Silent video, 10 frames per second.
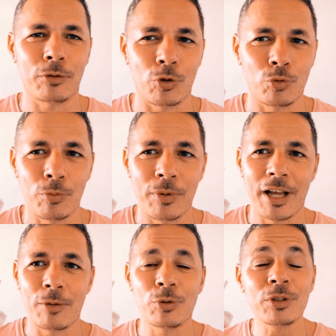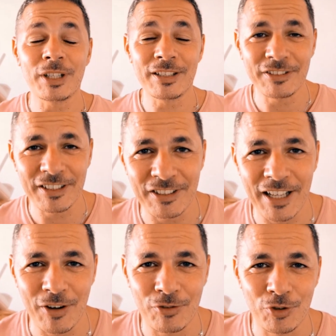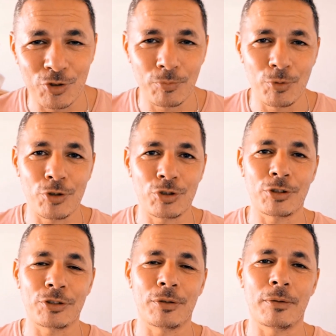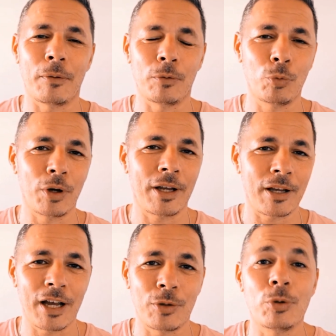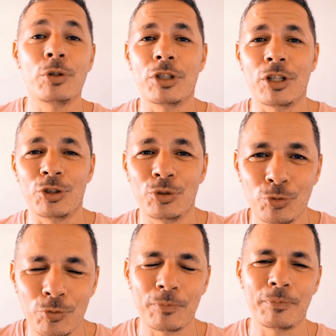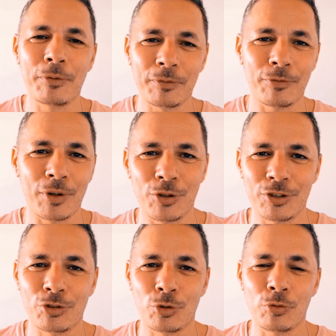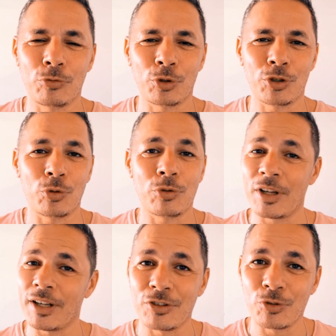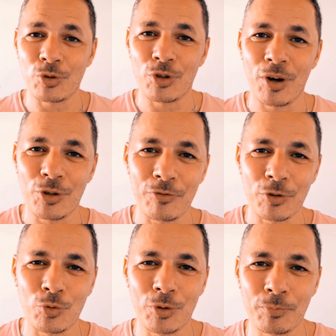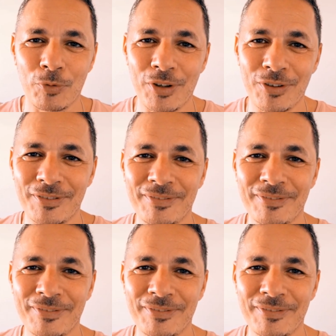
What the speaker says: you will be able to get a discount on your purchase. Well, I will see you very soon for a new test or not of equipment.